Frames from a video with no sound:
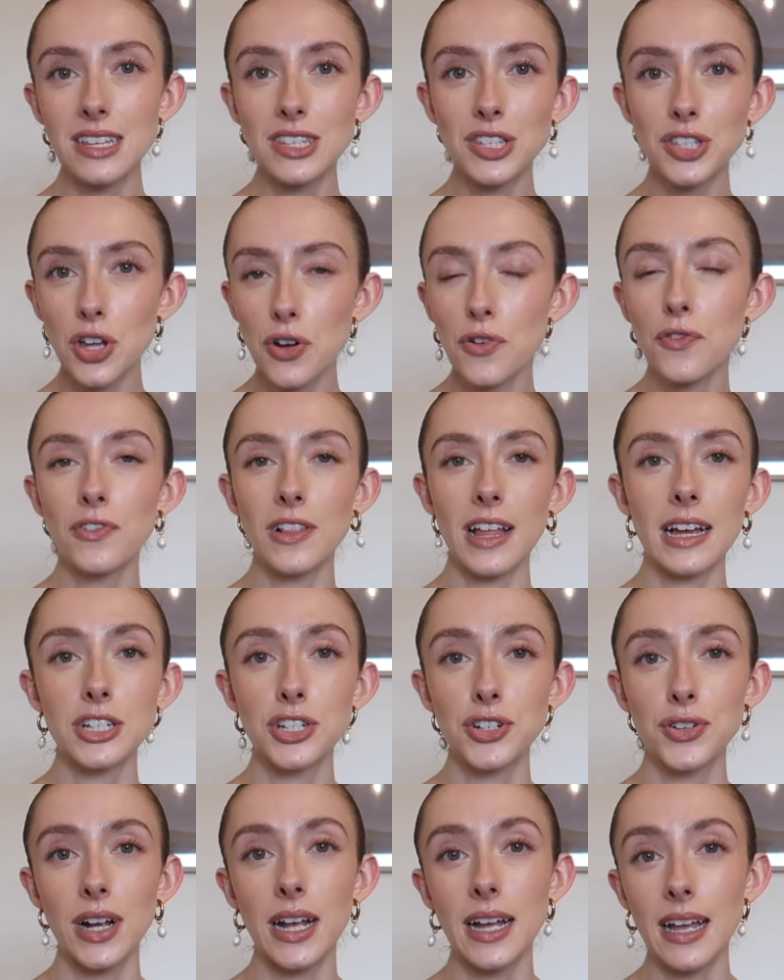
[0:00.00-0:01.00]
is so
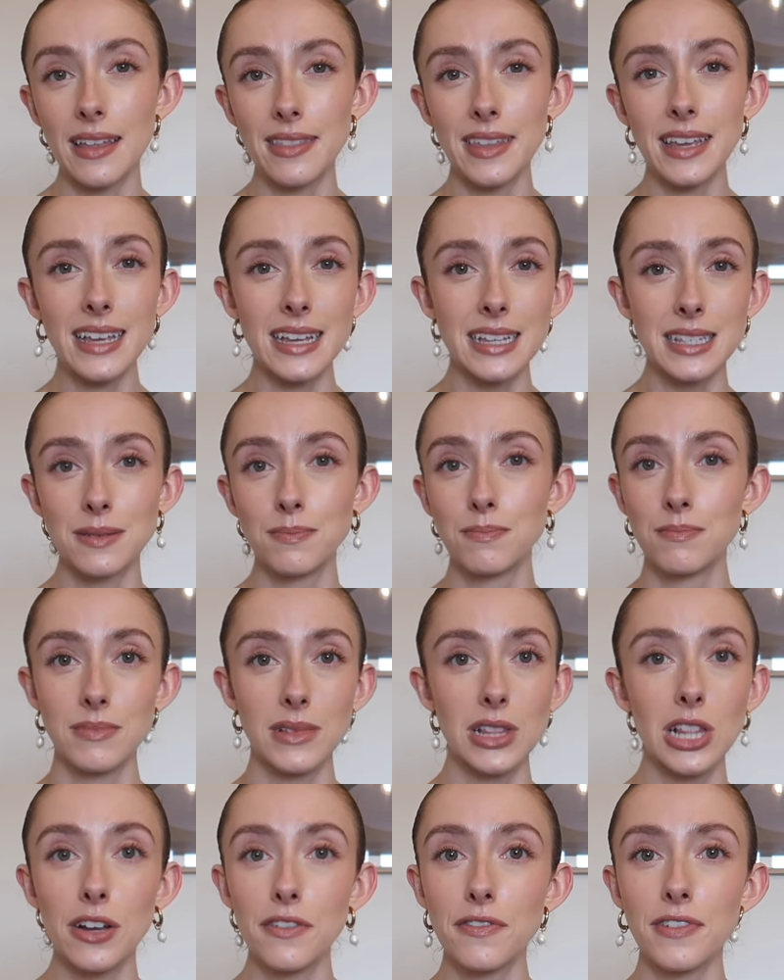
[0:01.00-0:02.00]
flattering. I think it's
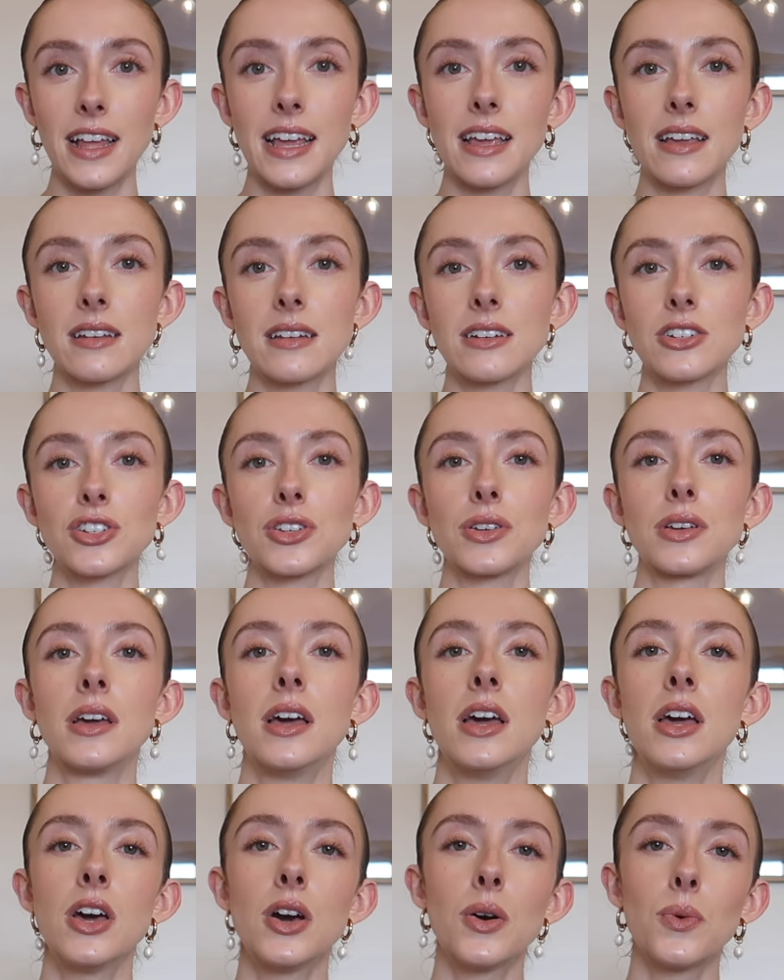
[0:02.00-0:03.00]
lovely. You can actually
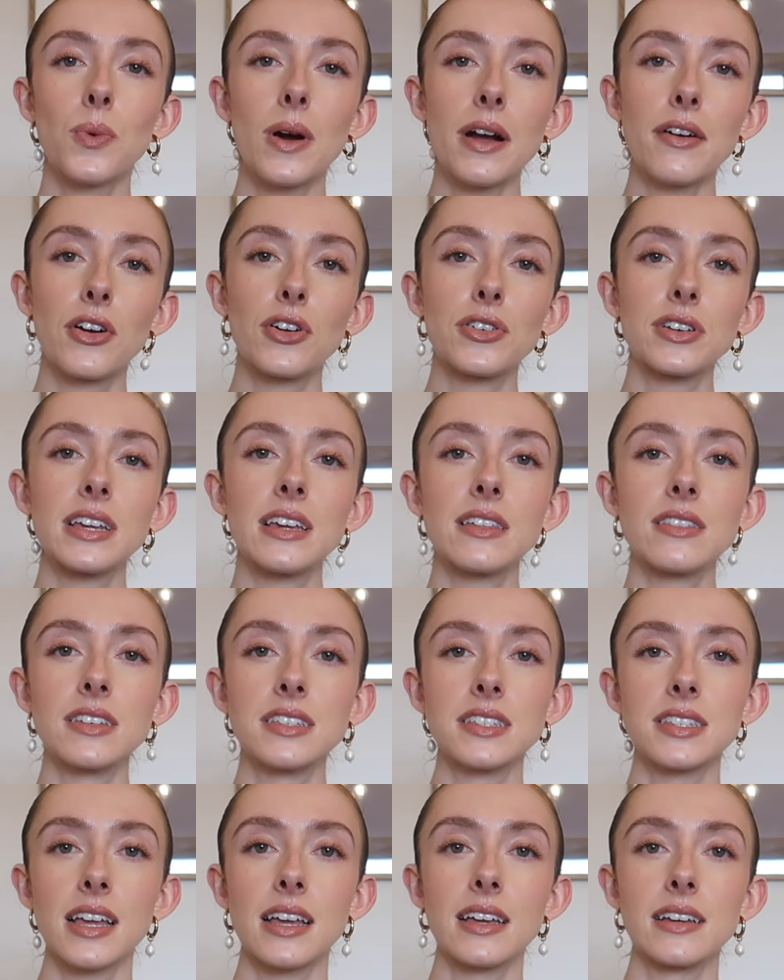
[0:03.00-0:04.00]
wear it on either
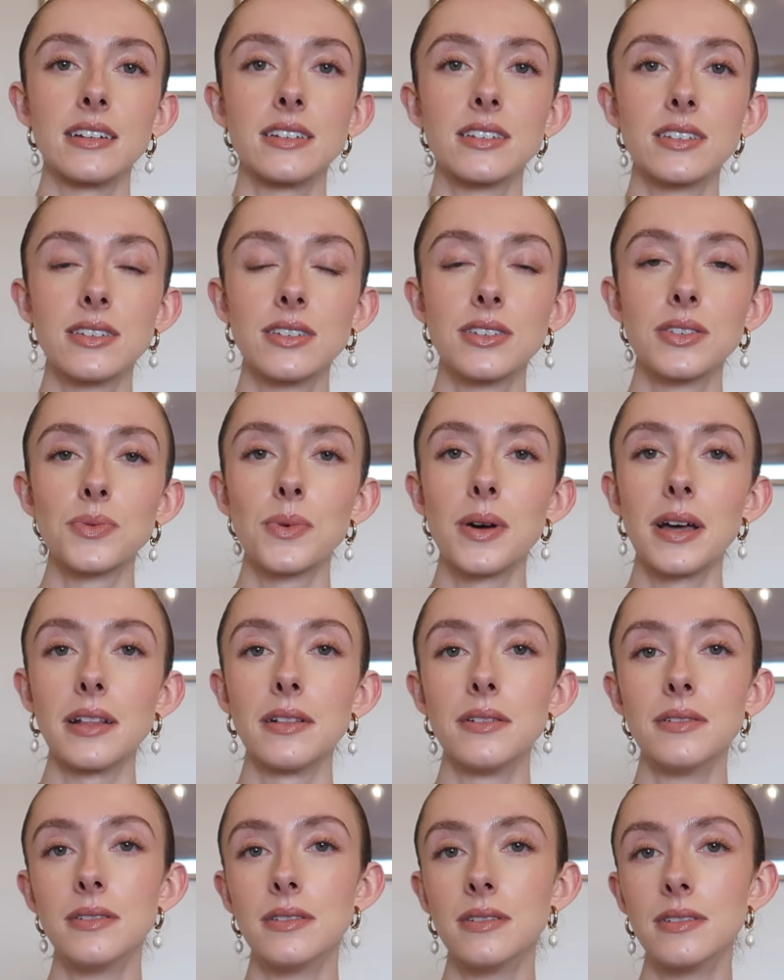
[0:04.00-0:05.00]
side as
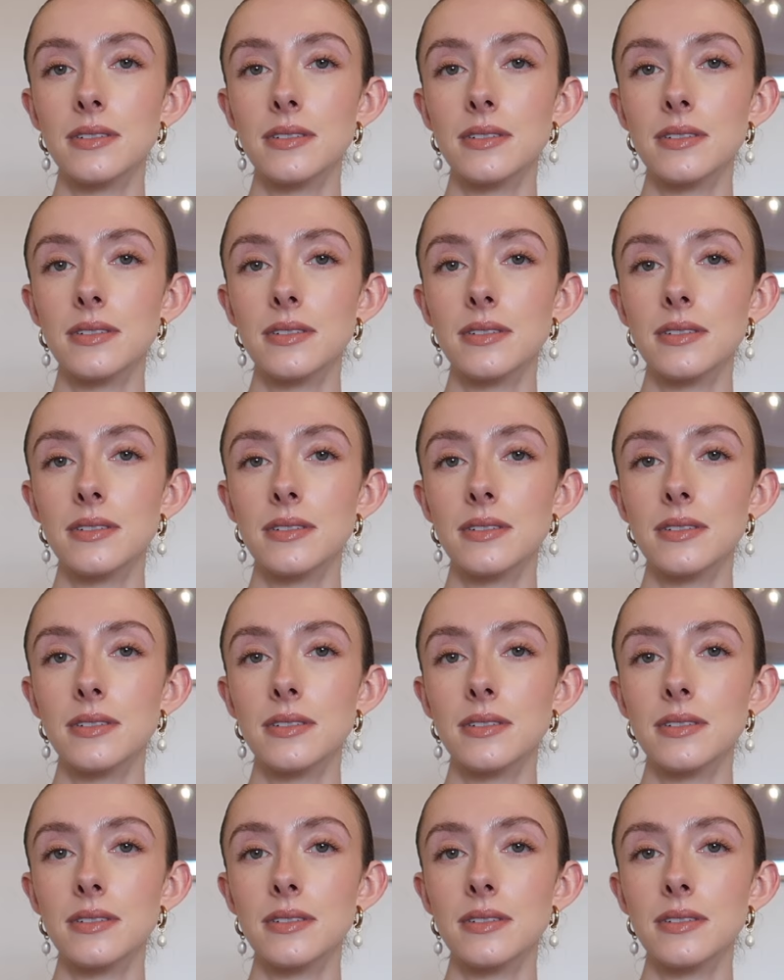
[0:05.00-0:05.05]
well.